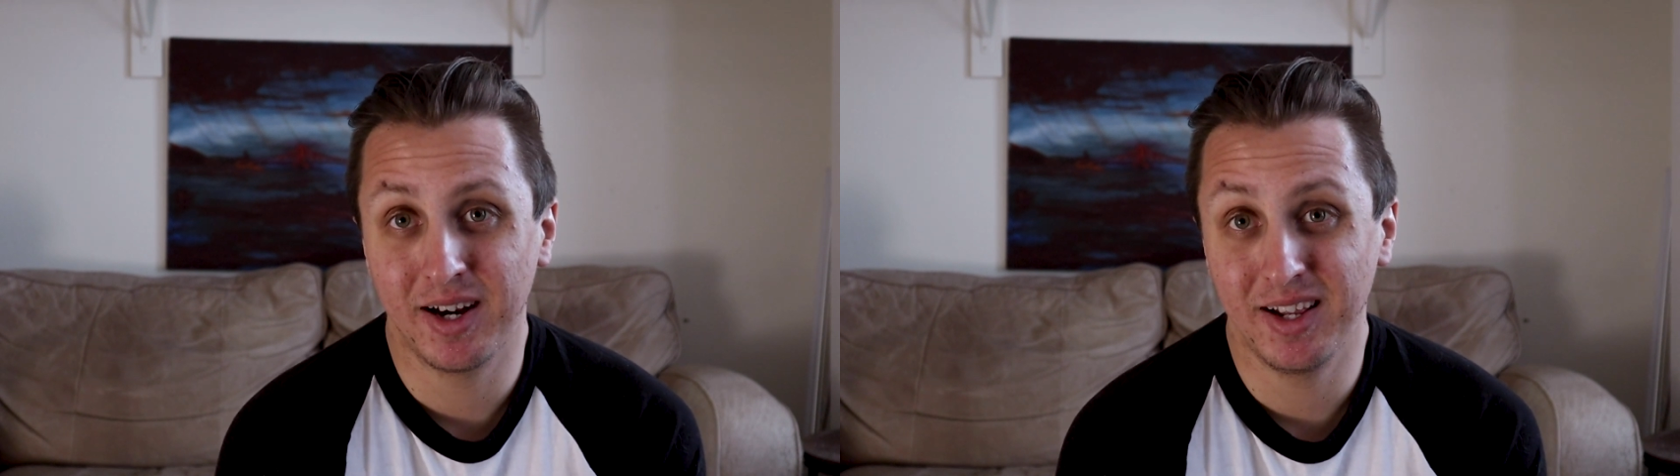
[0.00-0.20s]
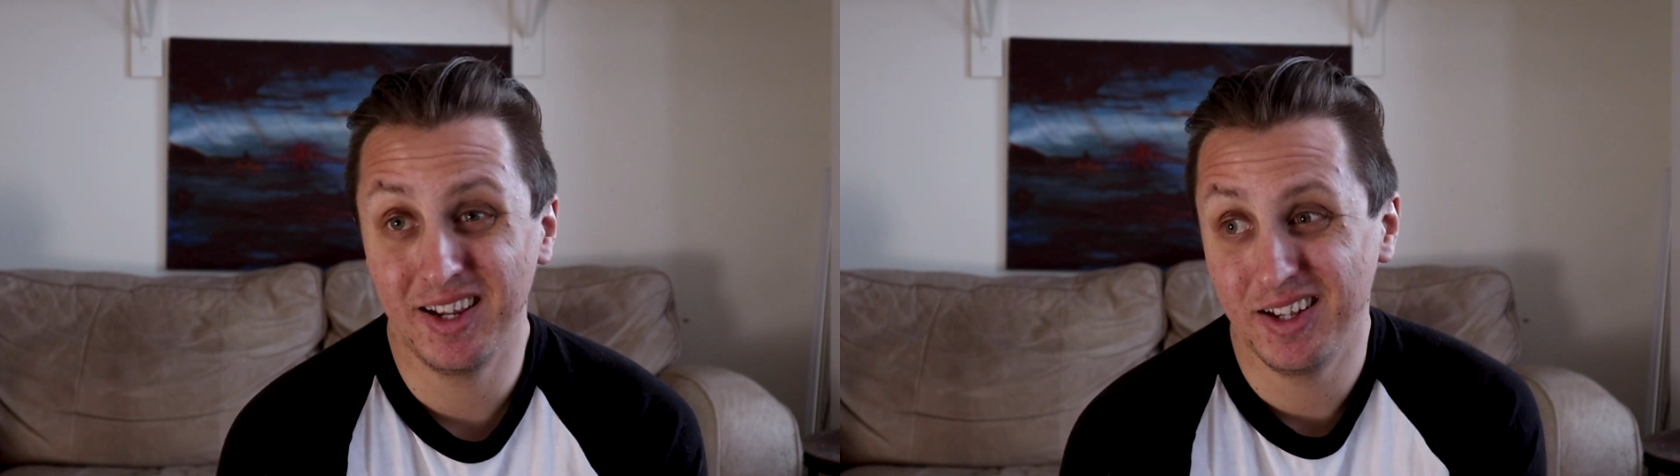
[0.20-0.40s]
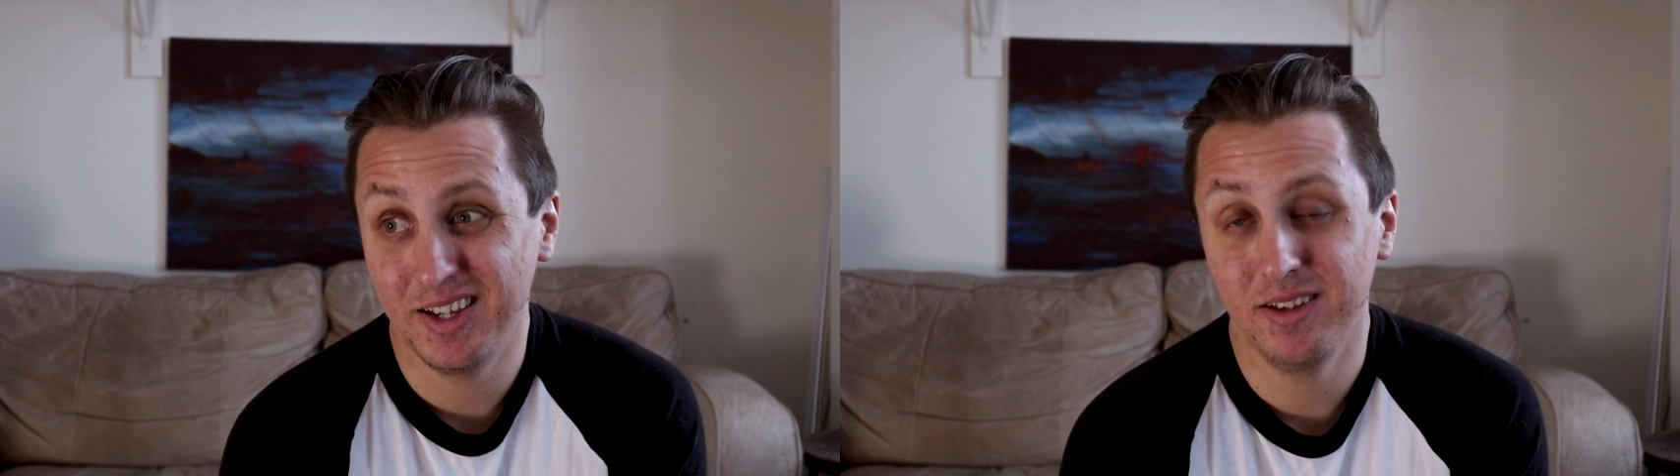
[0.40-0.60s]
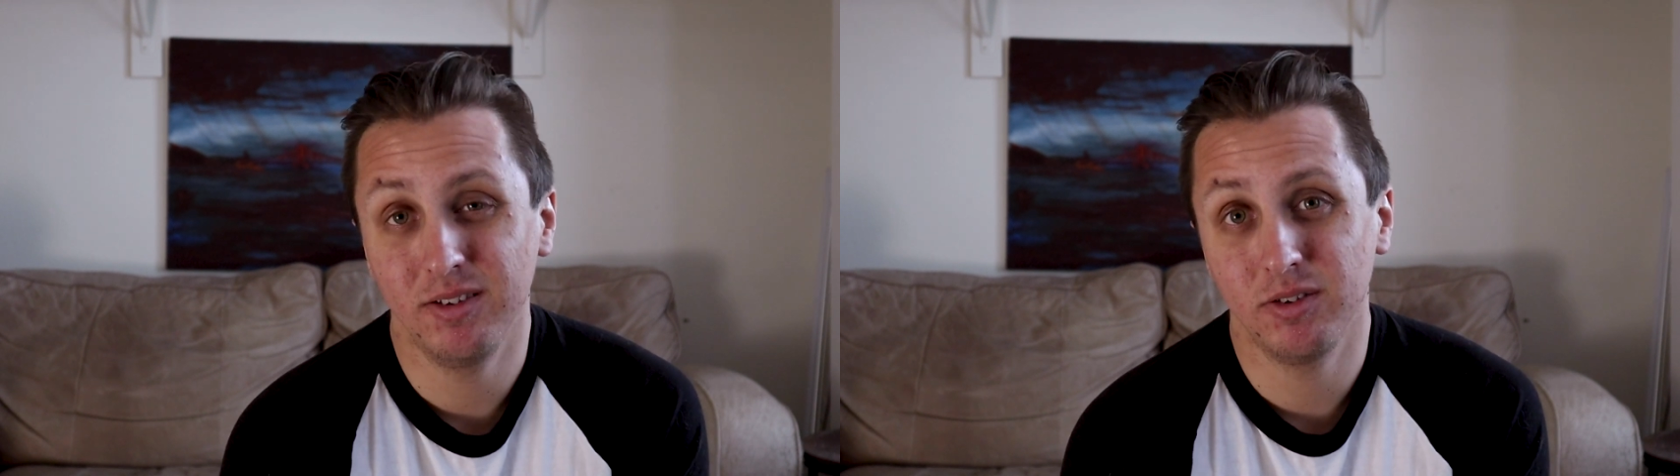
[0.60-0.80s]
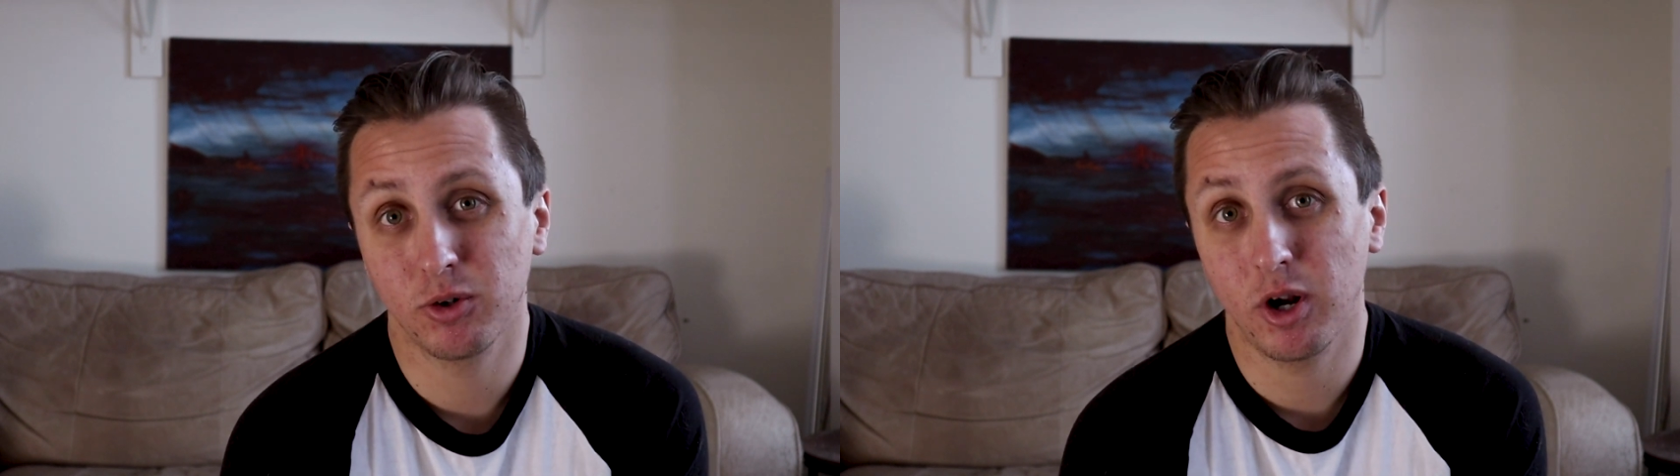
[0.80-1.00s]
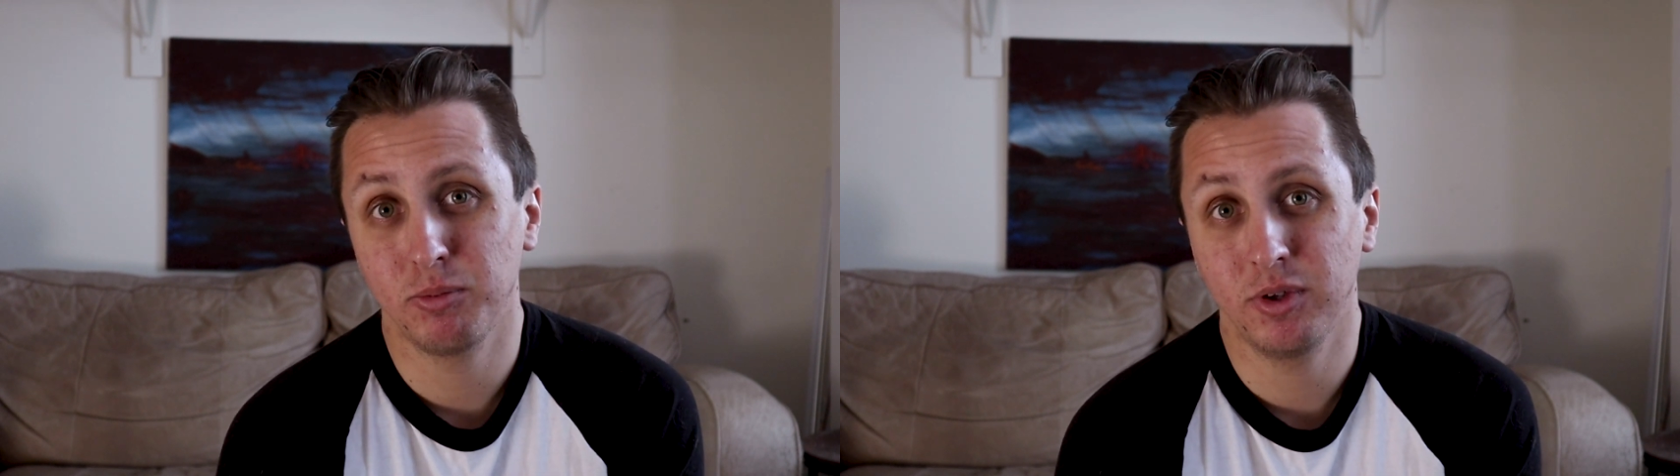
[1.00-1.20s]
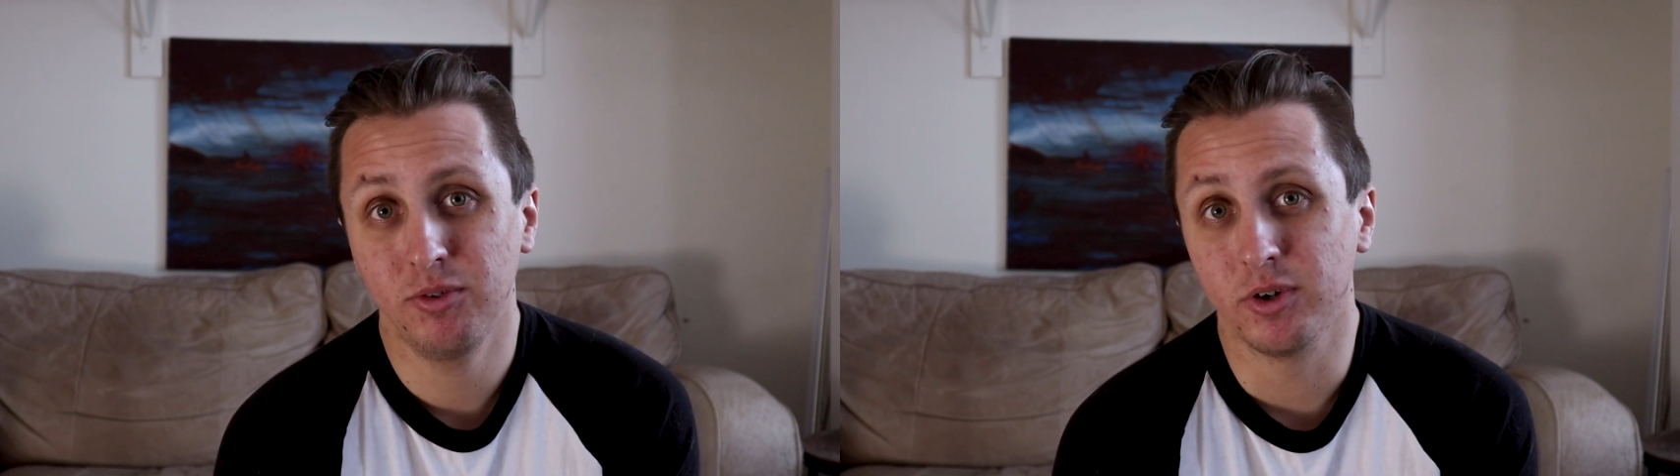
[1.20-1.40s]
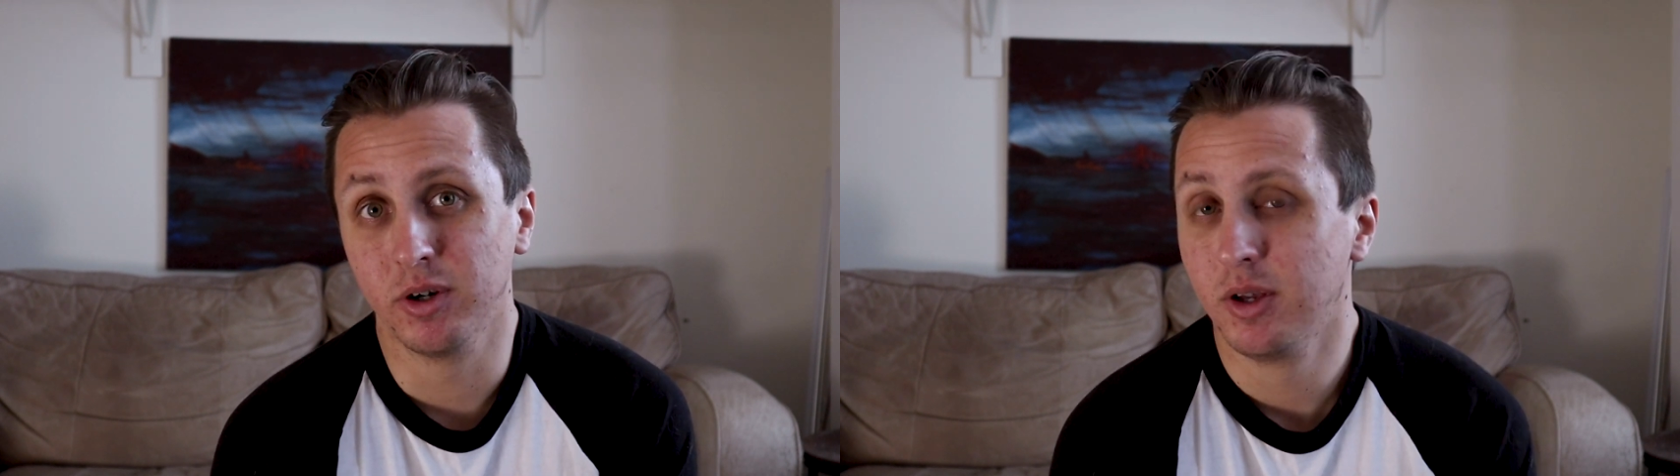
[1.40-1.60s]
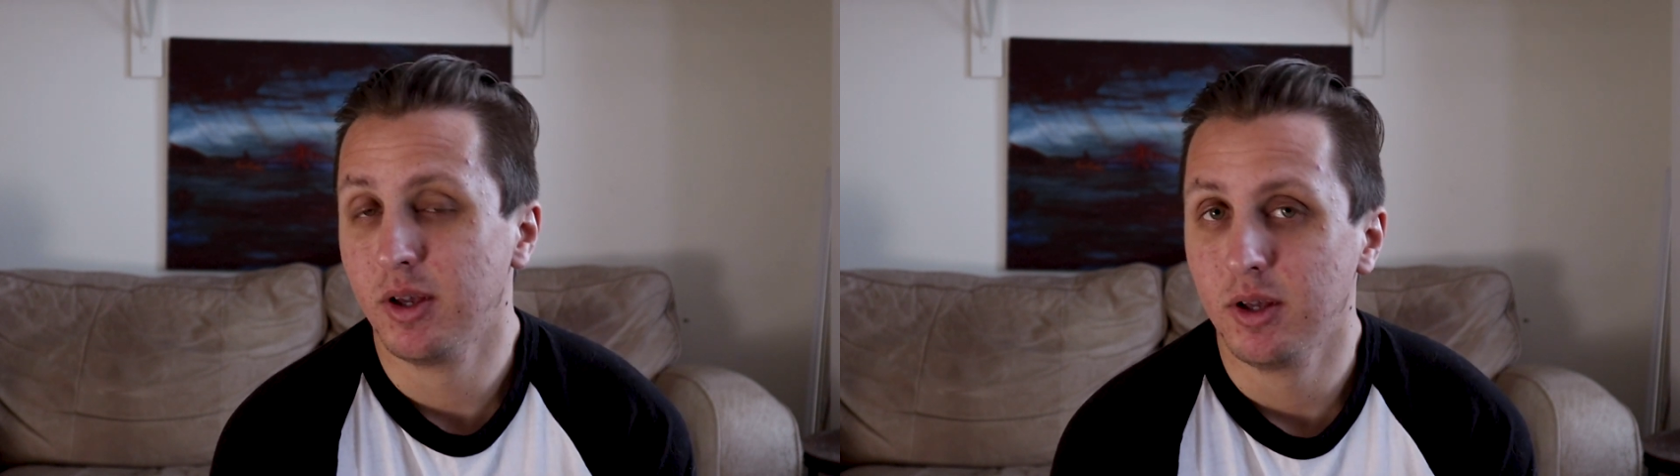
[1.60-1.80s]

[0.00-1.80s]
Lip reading: and it is a crop sensor.